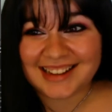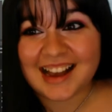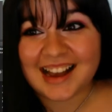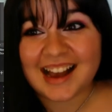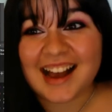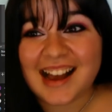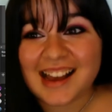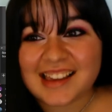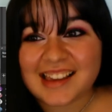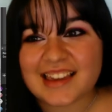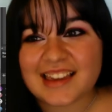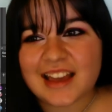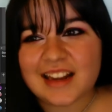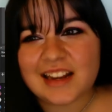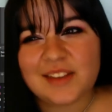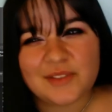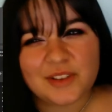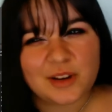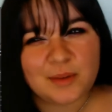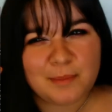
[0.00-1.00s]
I can't
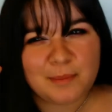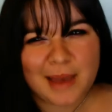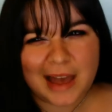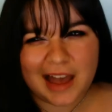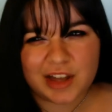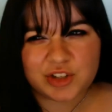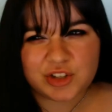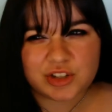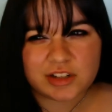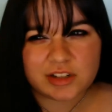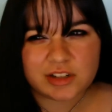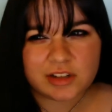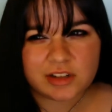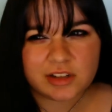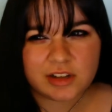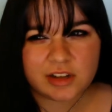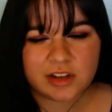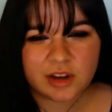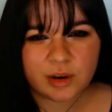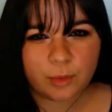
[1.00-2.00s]
even imagine
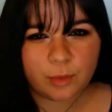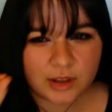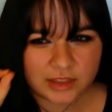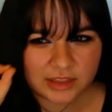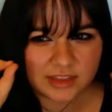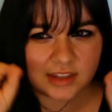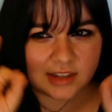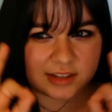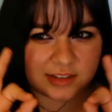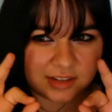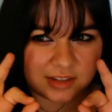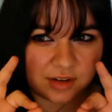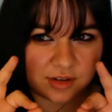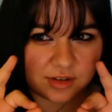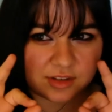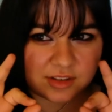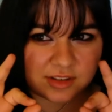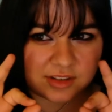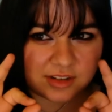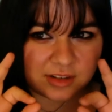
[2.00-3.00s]
what this
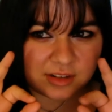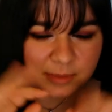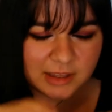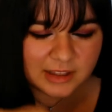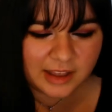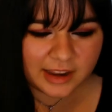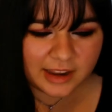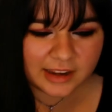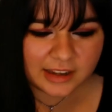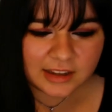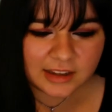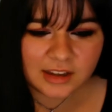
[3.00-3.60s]
year's is gonna be like